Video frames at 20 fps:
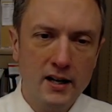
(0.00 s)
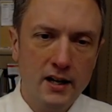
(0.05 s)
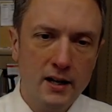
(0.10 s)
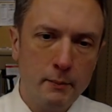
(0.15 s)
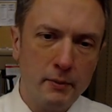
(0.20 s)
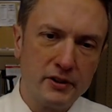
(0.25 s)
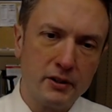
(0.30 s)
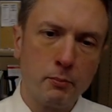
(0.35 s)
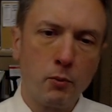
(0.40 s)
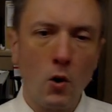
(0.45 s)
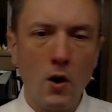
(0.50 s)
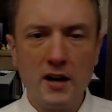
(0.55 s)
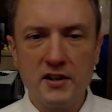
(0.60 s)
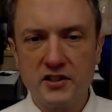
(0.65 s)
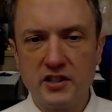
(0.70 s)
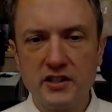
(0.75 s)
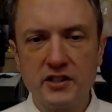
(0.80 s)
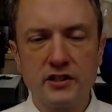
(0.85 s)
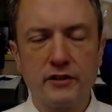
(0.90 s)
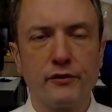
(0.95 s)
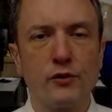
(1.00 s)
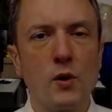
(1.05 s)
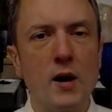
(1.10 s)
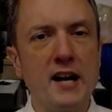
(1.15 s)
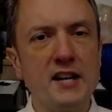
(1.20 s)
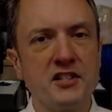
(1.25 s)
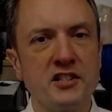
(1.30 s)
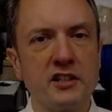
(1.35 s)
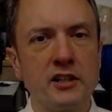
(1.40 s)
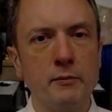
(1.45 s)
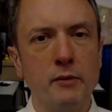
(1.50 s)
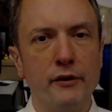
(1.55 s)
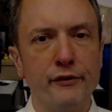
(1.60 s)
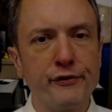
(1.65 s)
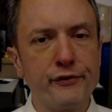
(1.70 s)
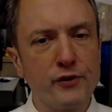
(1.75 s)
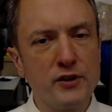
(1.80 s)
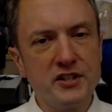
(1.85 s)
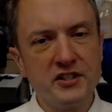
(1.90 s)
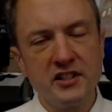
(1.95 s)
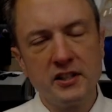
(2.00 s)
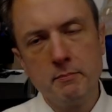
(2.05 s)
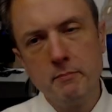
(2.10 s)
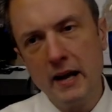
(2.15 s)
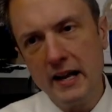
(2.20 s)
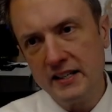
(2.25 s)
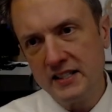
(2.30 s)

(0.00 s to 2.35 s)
But the process of rising above freezing may